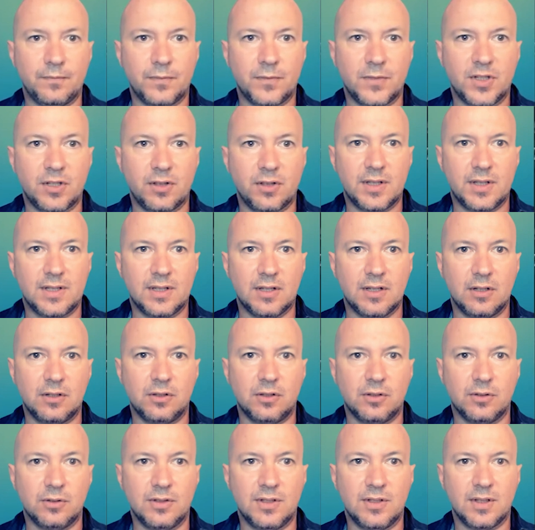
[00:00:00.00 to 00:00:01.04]
So
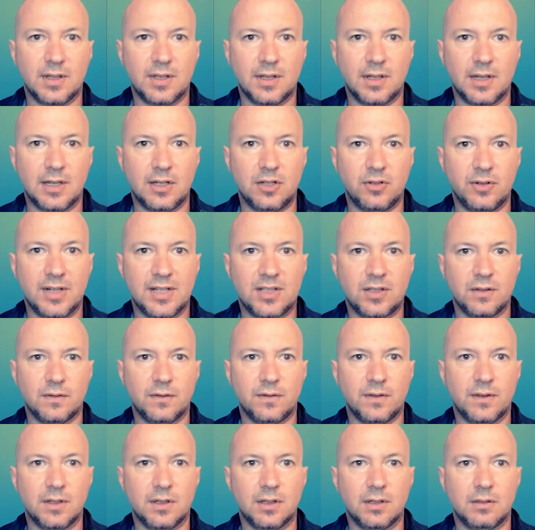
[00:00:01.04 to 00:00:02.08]
includes the address of
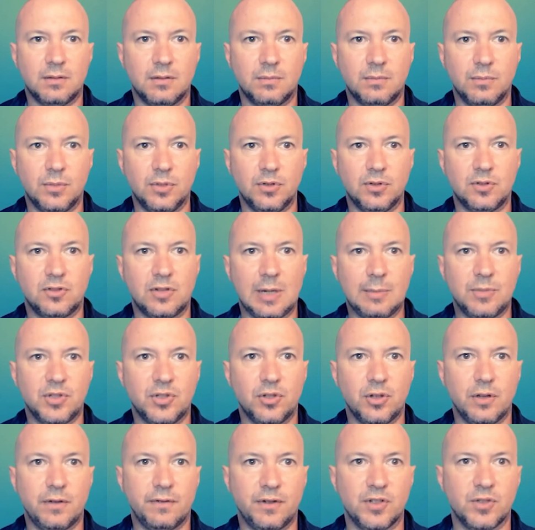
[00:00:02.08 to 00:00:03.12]
the Bootstrap
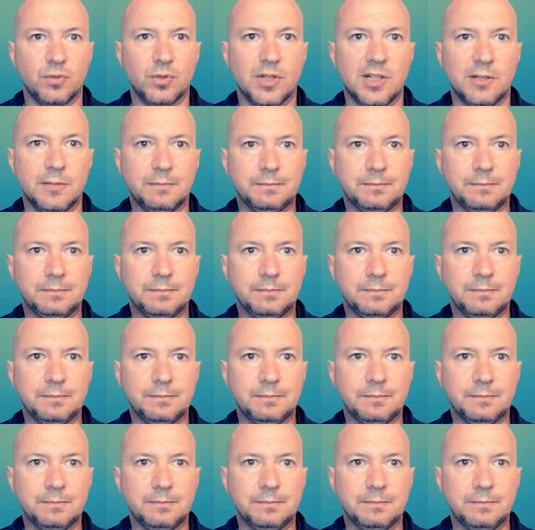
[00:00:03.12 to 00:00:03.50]
server as well.